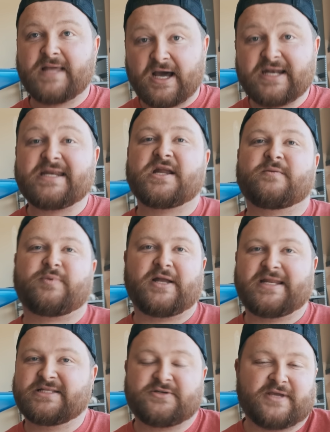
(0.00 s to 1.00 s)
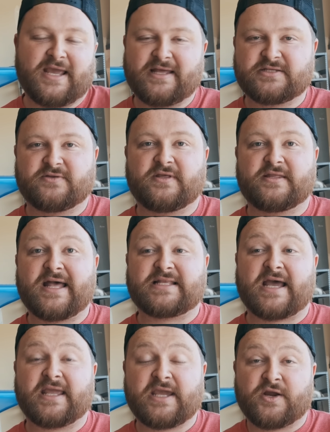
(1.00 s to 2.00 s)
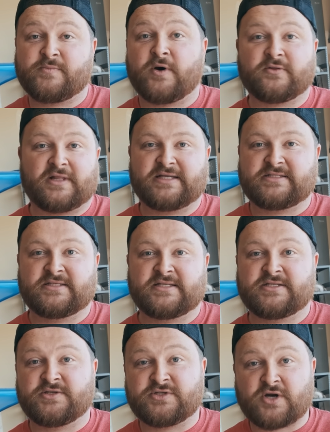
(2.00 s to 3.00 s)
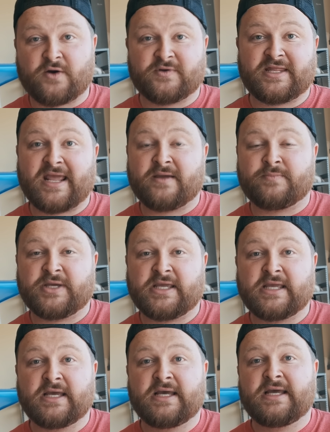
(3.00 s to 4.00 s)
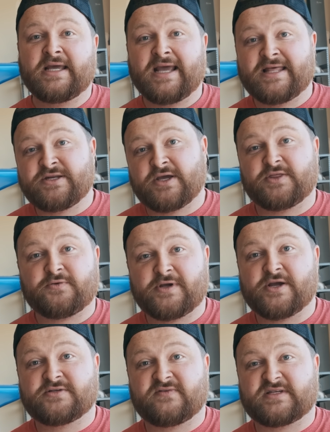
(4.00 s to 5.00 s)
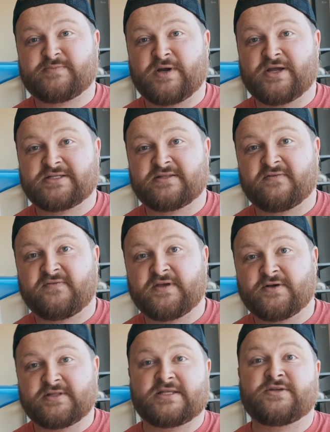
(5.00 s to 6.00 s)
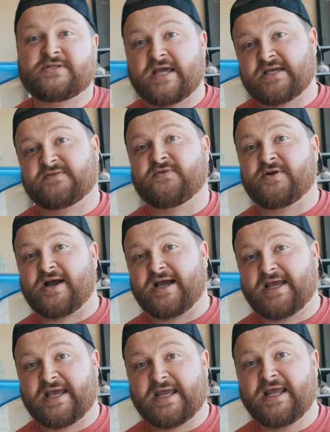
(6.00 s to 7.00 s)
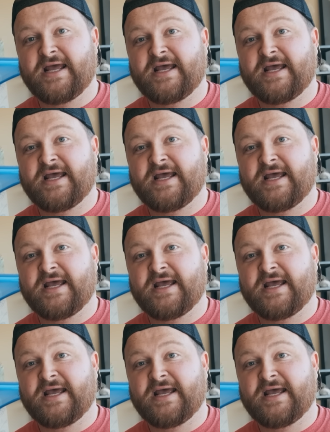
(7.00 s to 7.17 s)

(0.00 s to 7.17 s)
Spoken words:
On any airplane. And so, yeah, and so I carry both licenses. You start with an A&P, and then you get 3 years of experience in the field, and then you test for your IA,